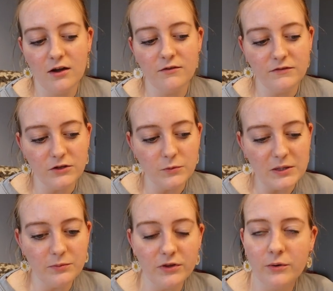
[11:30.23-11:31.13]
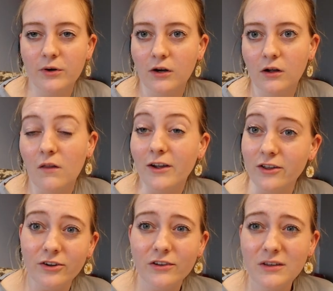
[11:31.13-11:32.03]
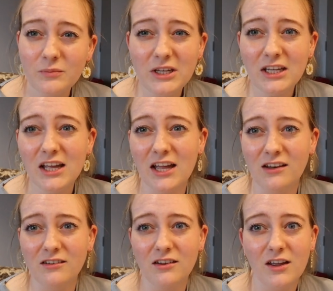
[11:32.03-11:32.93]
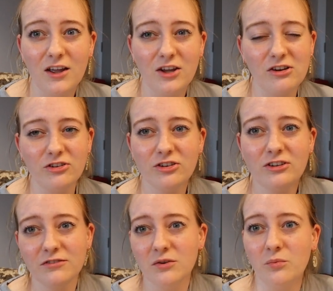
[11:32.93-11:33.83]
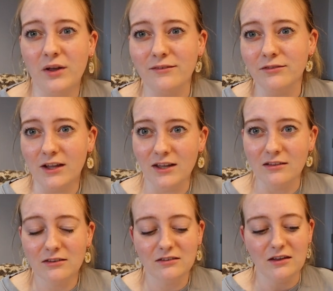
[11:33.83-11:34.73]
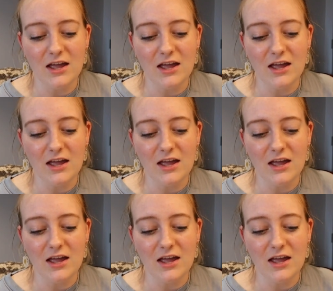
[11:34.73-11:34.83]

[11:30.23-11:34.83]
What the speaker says: a few people that were a lot younger than me, and you're just on different wavelengths.